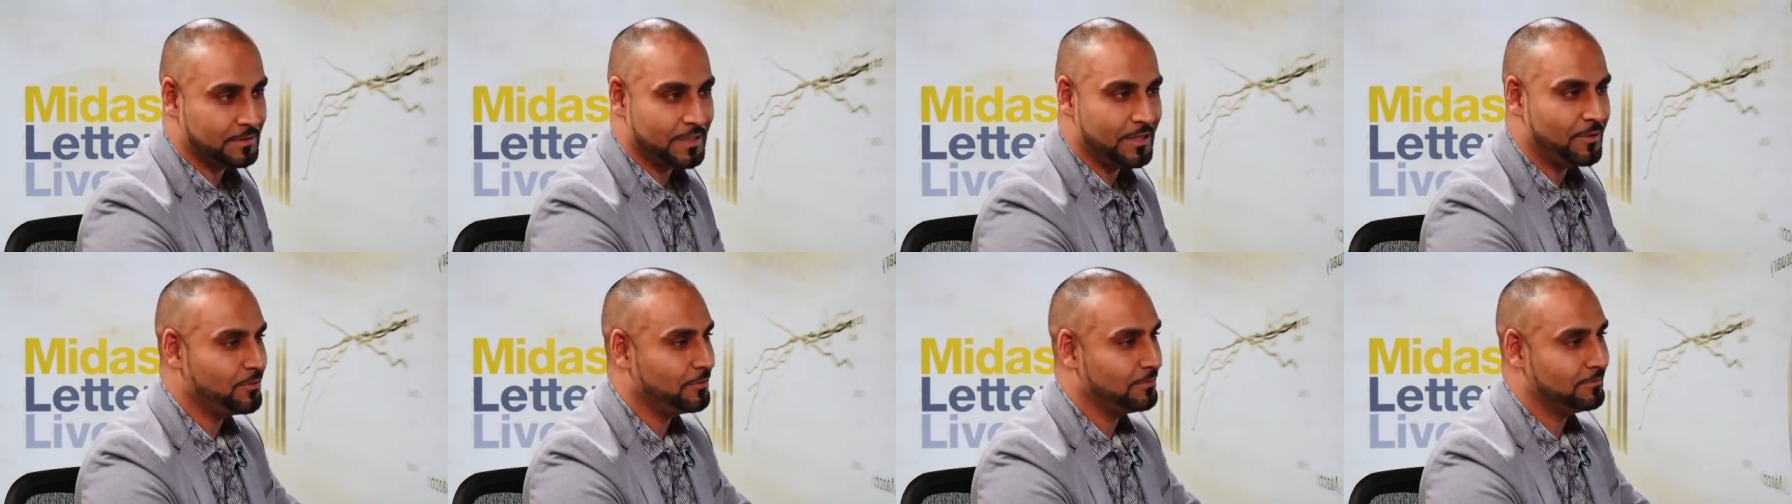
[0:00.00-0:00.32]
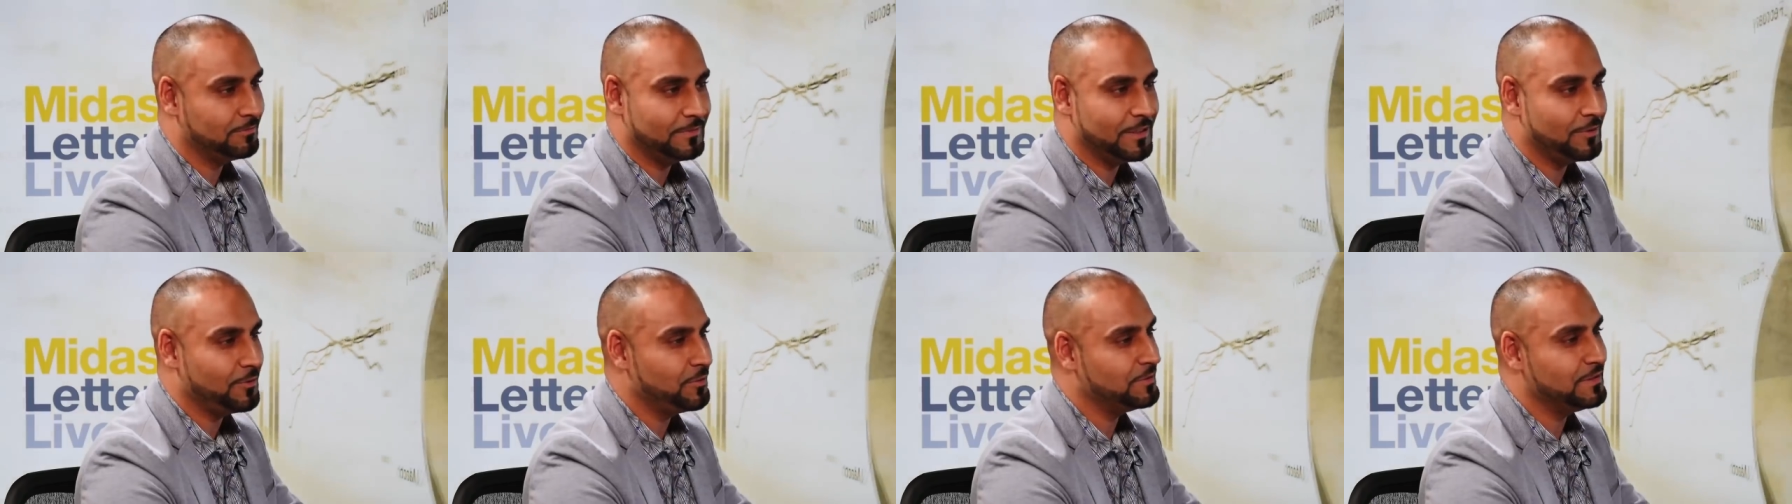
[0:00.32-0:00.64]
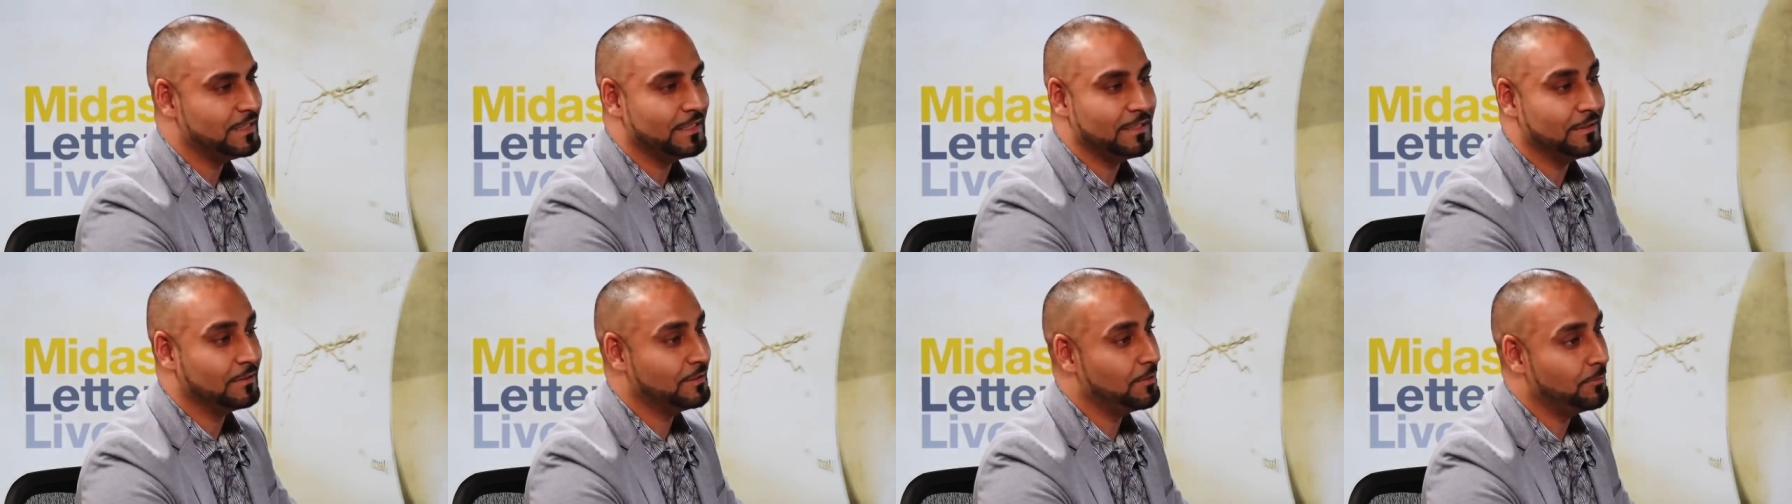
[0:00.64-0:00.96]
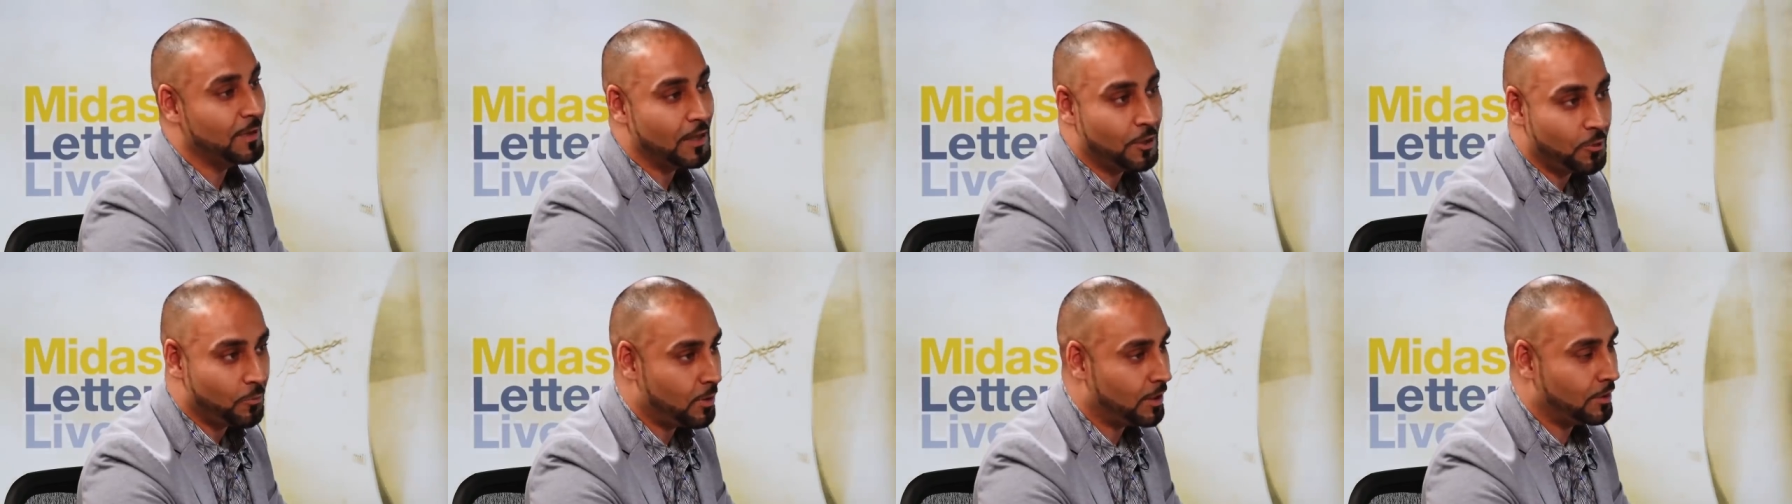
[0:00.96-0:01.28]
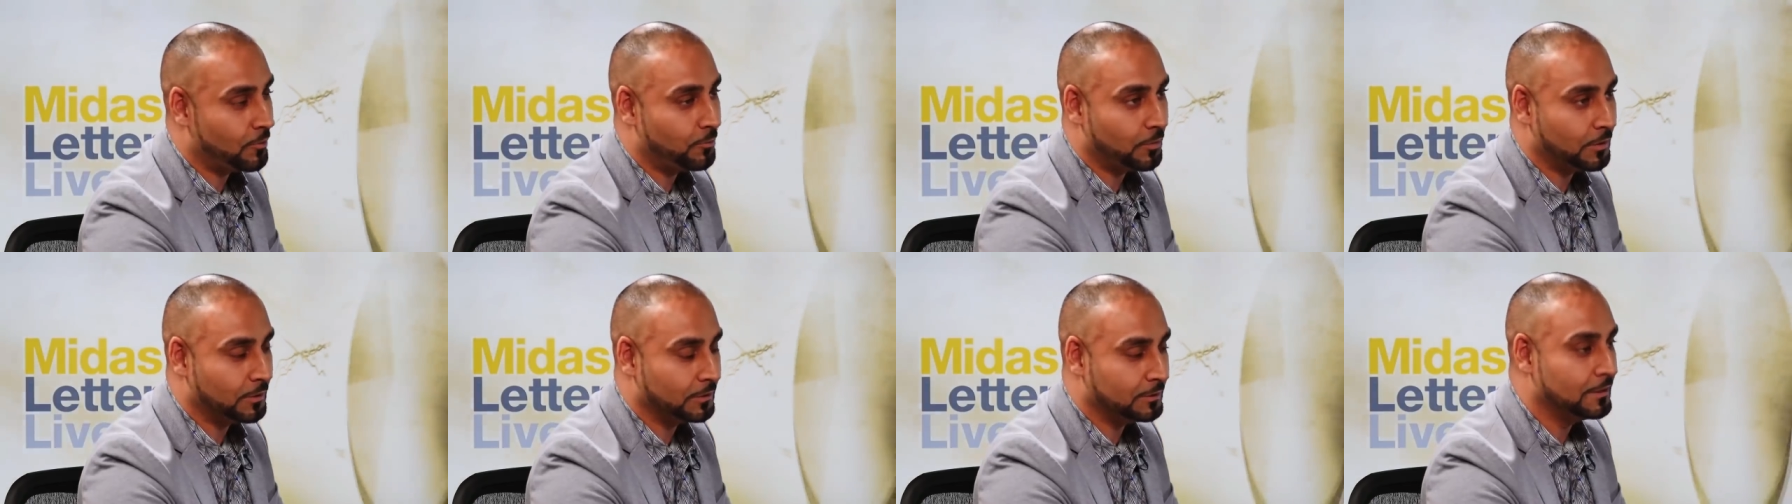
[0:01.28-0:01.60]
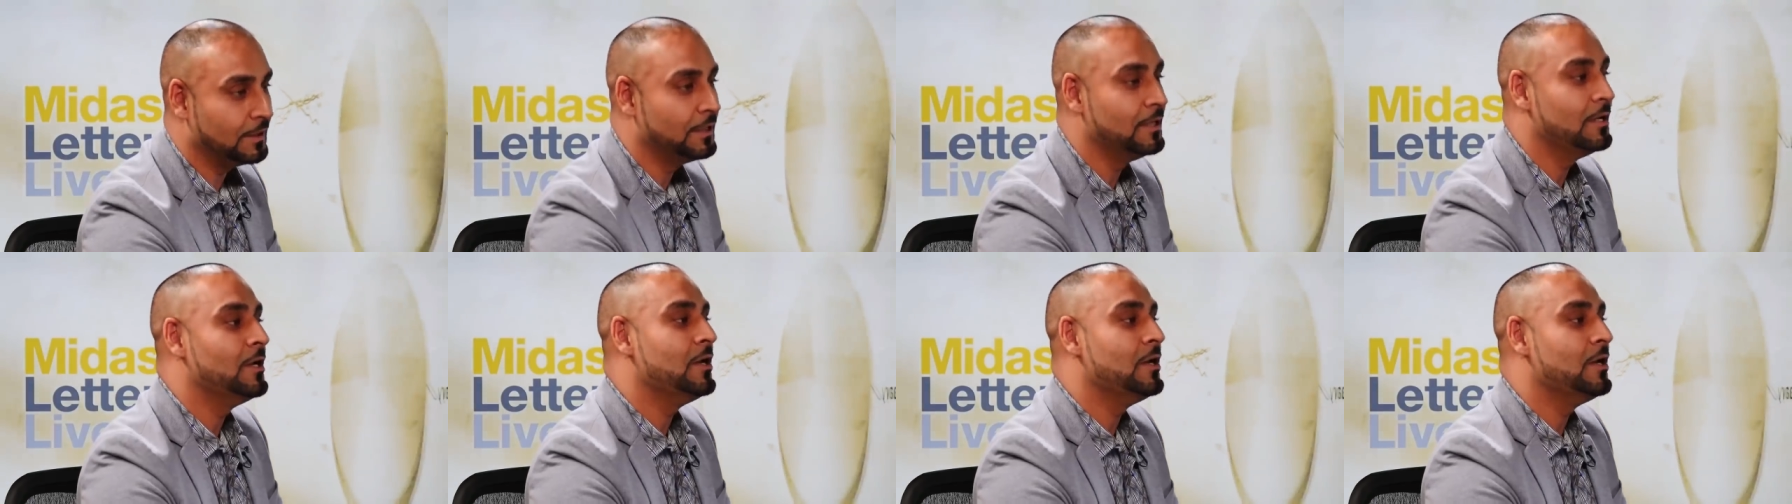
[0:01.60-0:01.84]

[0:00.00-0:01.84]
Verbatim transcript: They don't, they don't deal in the marijuana world.